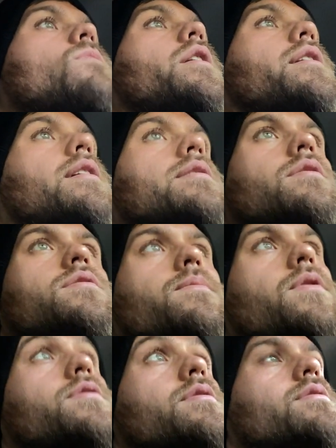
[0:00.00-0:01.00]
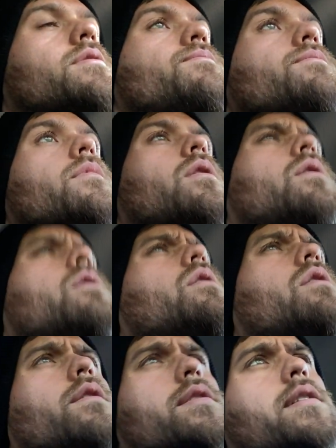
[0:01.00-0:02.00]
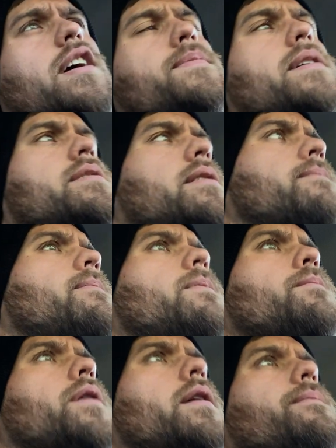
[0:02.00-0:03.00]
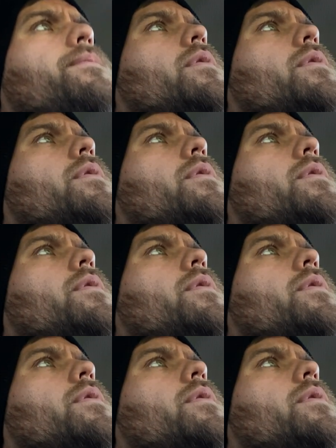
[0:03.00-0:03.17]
I can't say it's in person, so this is the next best thing. But